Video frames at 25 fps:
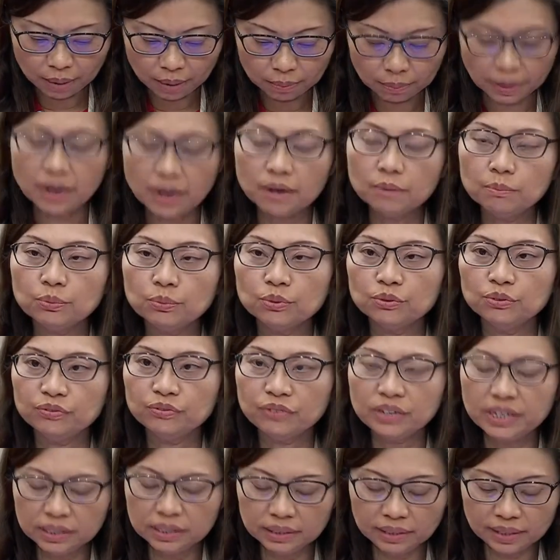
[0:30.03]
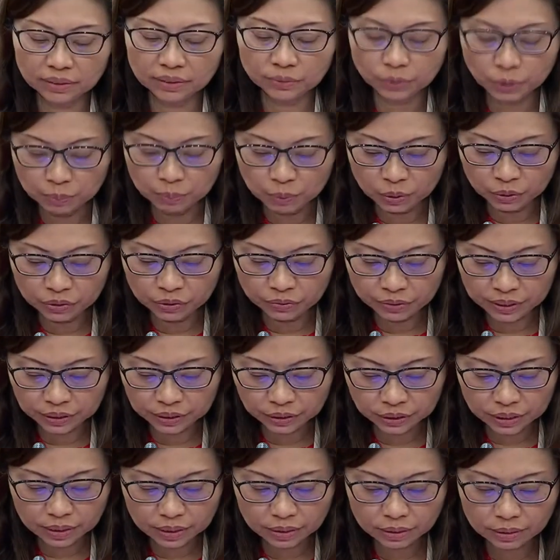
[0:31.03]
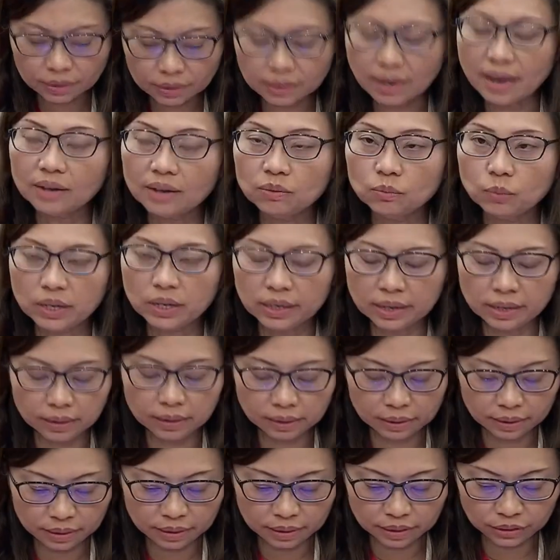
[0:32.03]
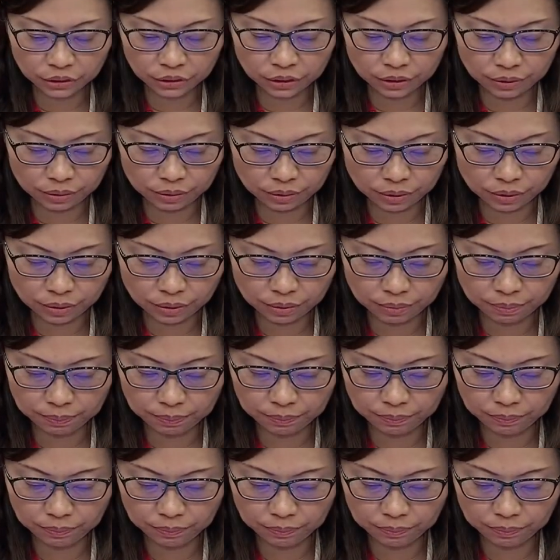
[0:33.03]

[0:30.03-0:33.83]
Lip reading: by improving their remunerations and working conditions.